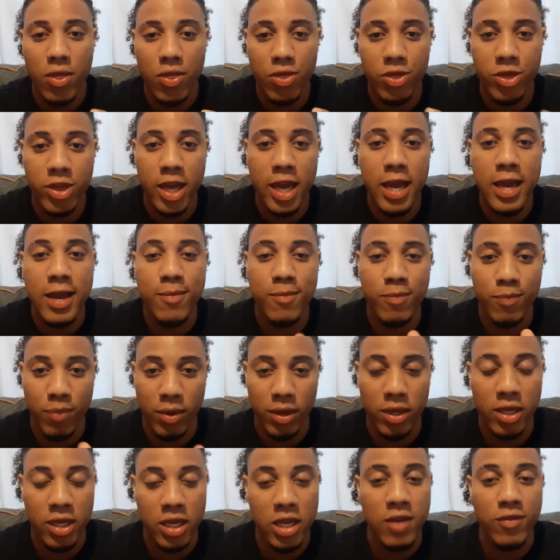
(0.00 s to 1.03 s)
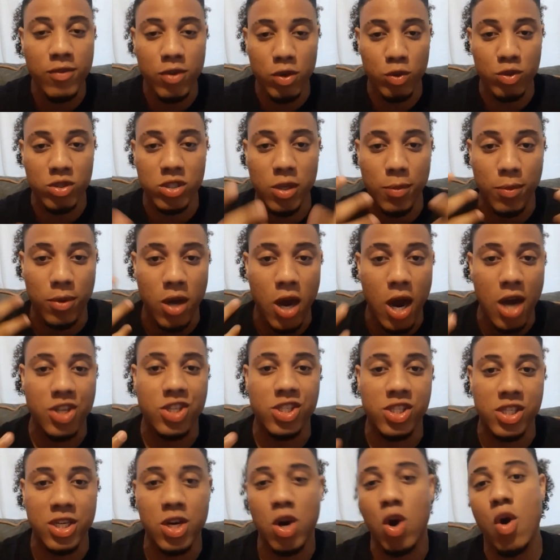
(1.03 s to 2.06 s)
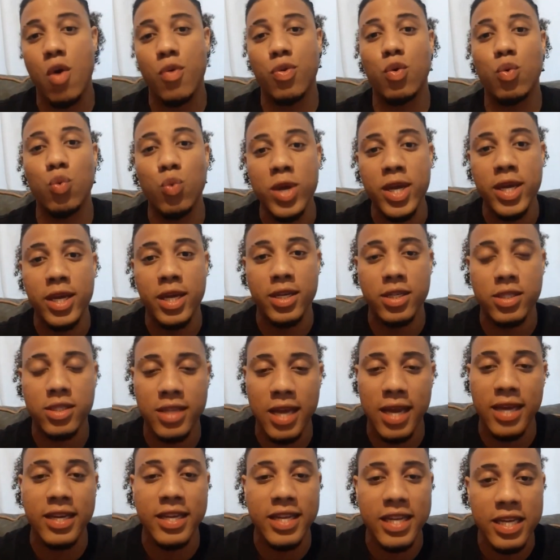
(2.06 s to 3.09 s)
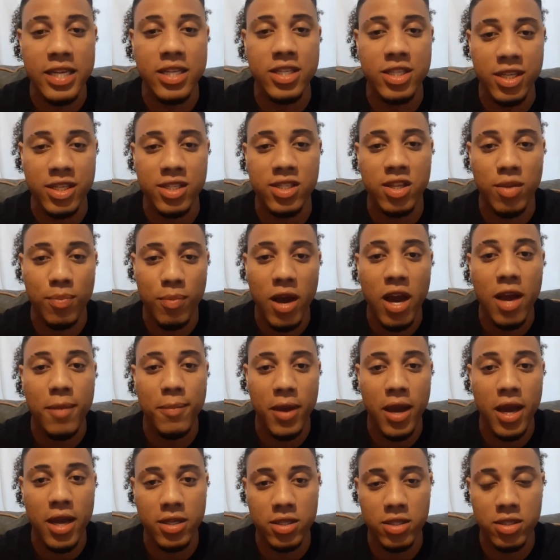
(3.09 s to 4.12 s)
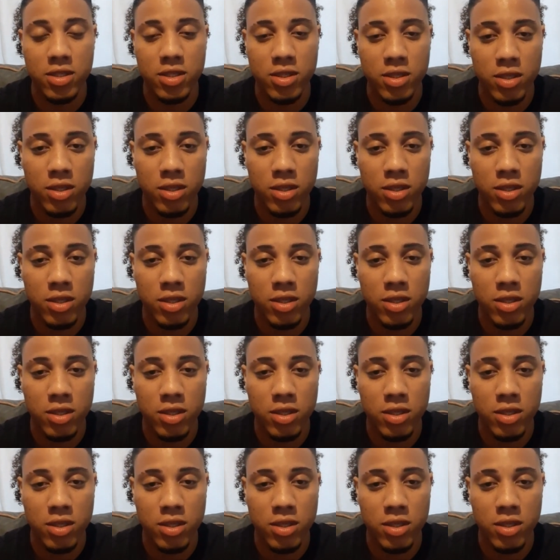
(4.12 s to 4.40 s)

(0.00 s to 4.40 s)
they believe you subconsciously are the weakest and easiest to bypass.